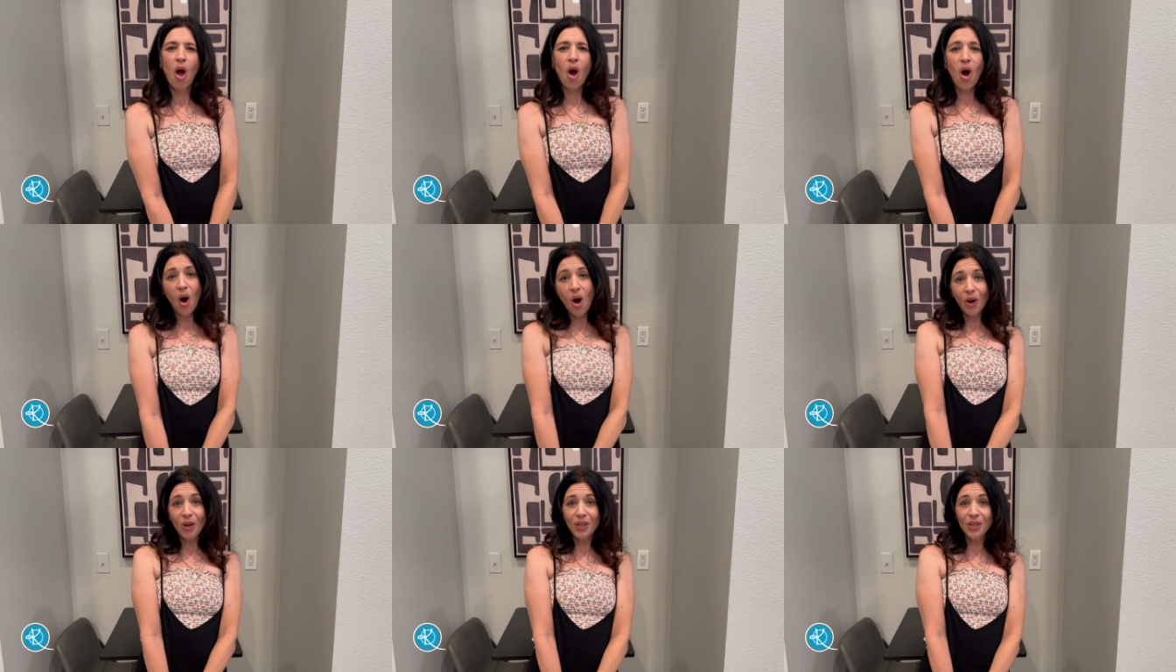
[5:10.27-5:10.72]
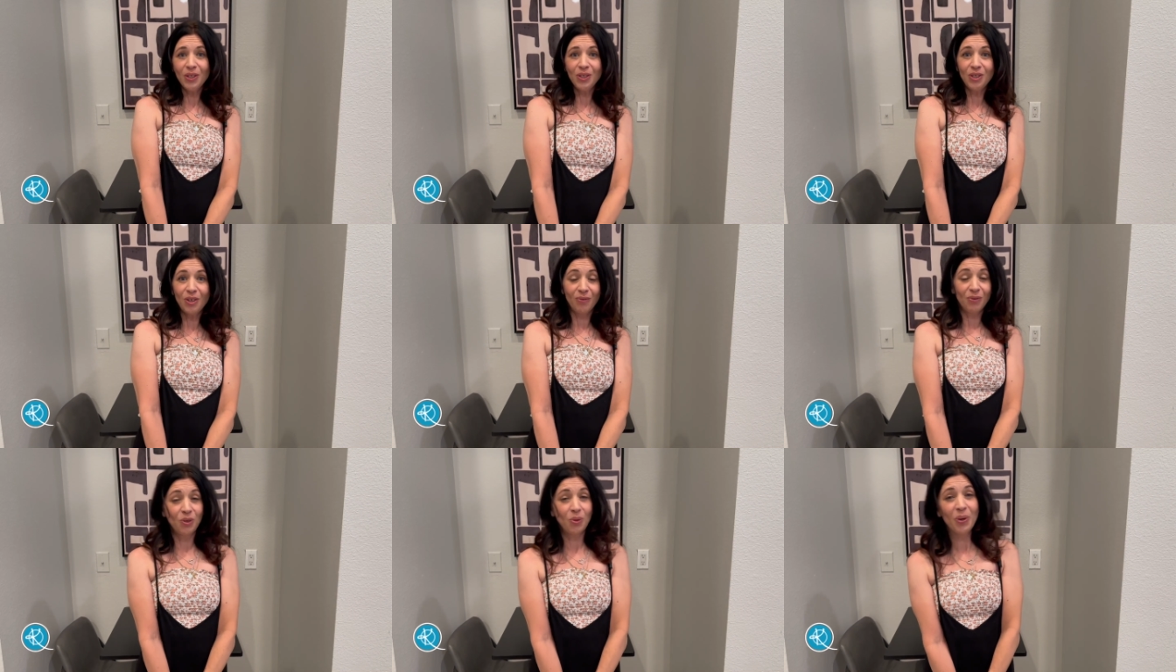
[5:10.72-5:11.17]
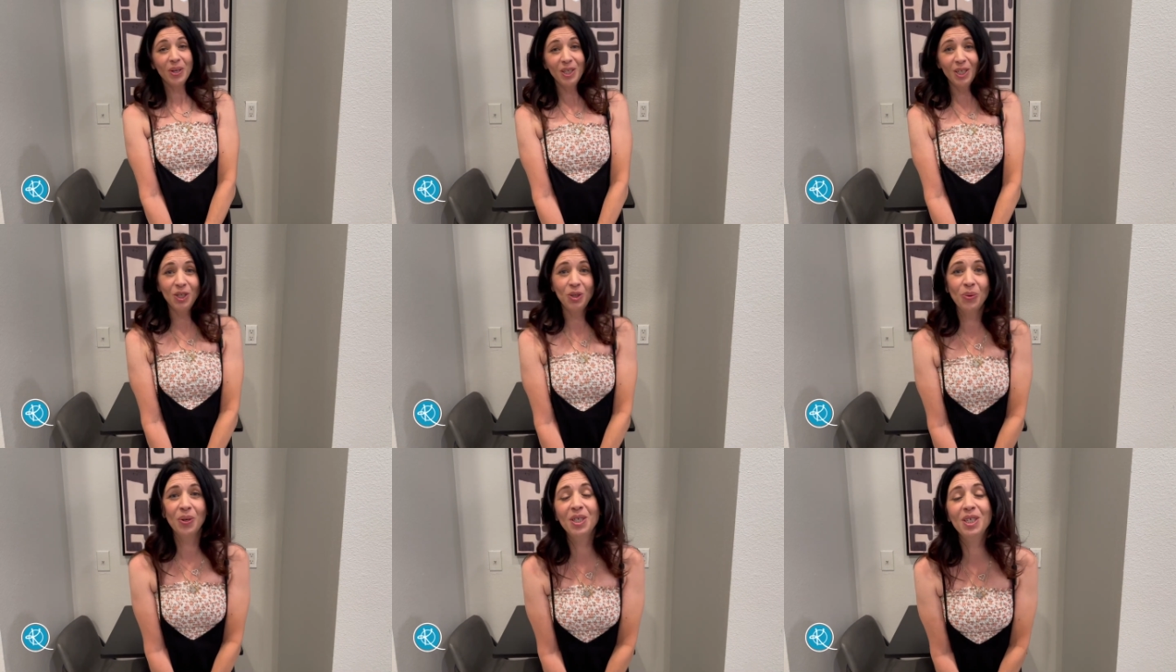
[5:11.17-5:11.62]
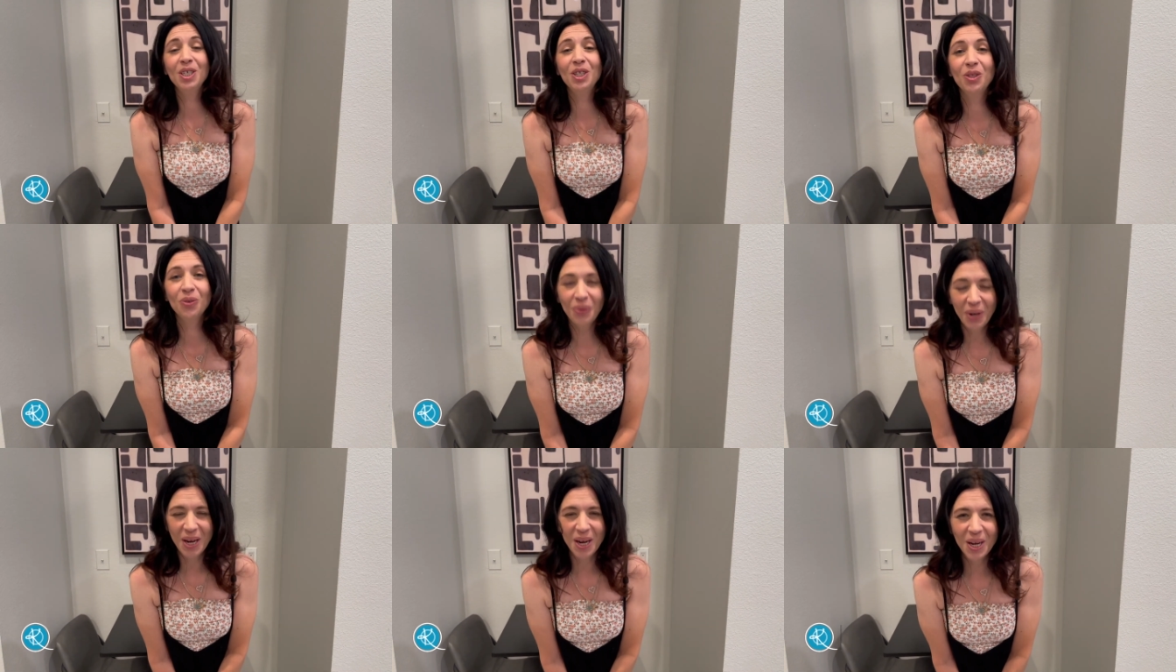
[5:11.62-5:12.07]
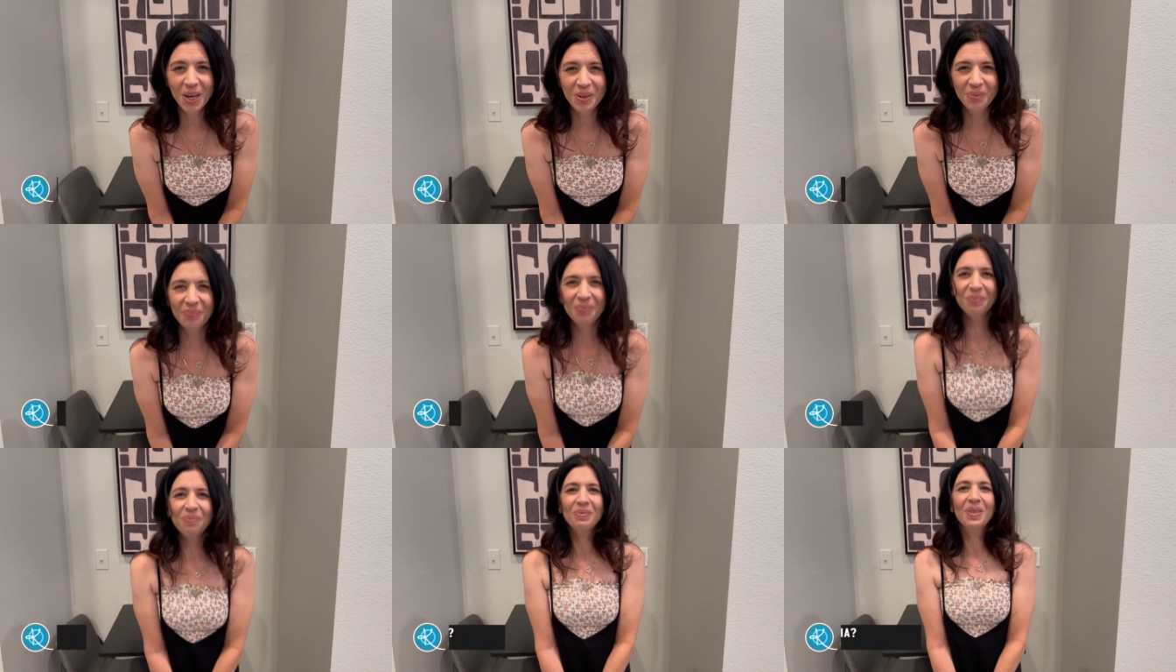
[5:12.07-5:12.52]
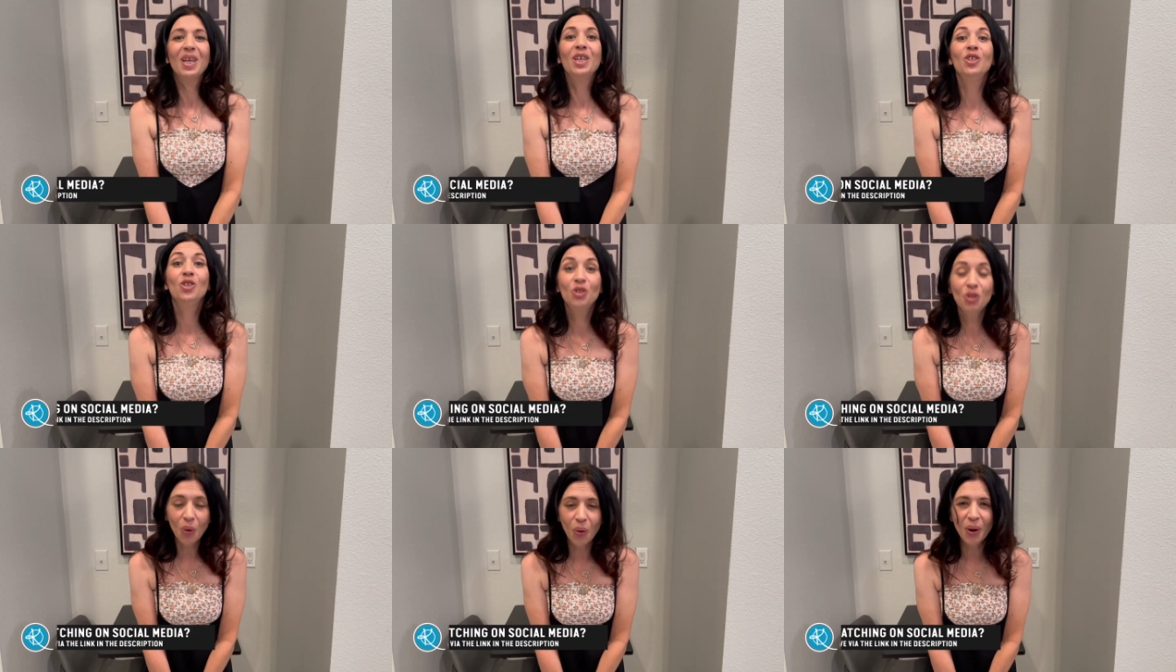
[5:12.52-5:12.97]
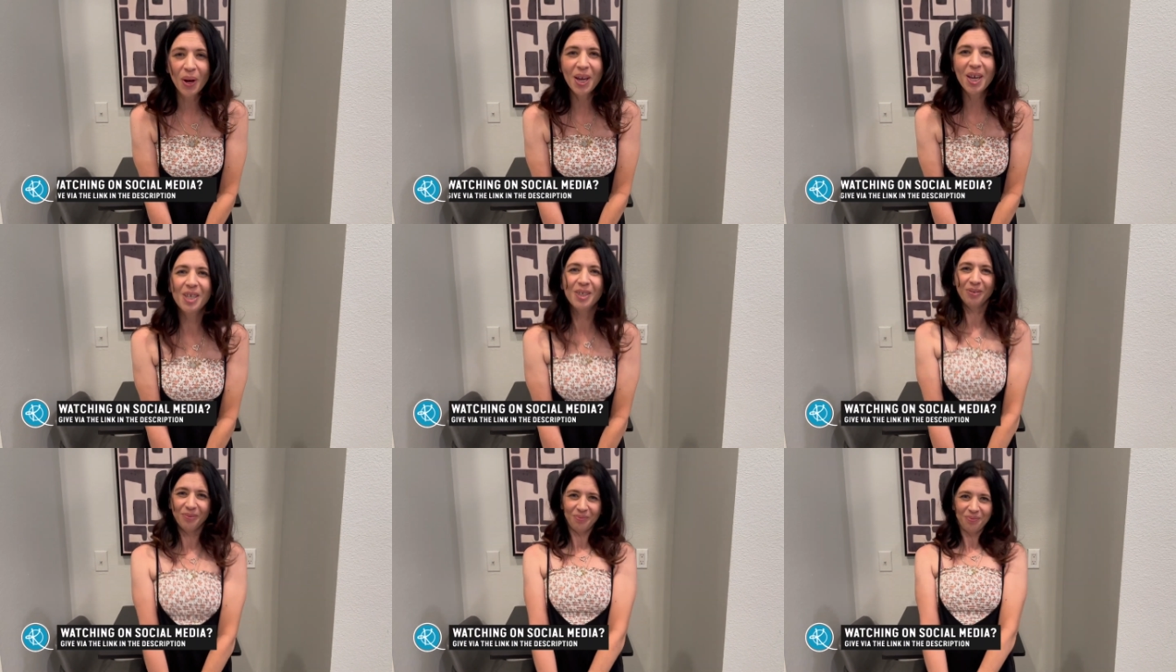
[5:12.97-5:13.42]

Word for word: August of twenty twenty-three. Enjoy.